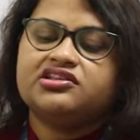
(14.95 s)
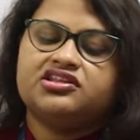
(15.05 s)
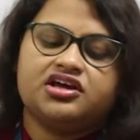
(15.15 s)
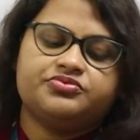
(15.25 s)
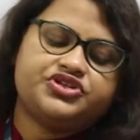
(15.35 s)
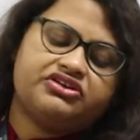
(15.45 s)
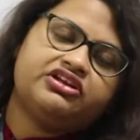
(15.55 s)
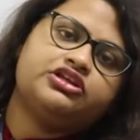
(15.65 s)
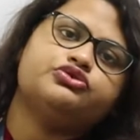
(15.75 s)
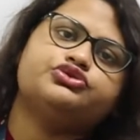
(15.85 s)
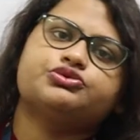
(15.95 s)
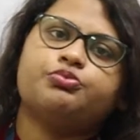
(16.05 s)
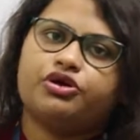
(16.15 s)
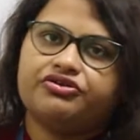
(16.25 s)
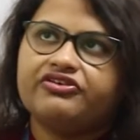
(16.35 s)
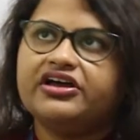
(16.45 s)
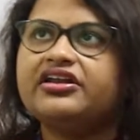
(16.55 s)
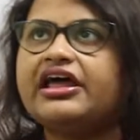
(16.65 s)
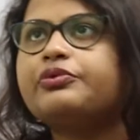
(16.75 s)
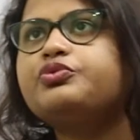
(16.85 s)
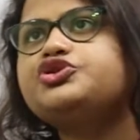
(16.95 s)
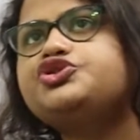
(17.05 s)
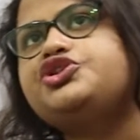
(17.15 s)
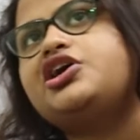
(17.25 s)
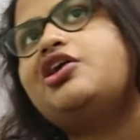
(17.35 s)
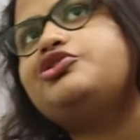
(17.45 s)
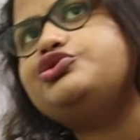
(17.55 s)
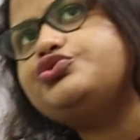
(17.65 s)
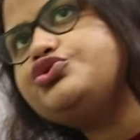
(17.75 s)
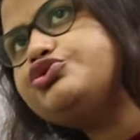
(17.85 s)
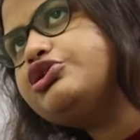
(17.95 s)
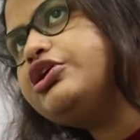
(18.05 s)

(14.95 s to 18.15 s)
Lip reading: They are generally used to modify a language. They are used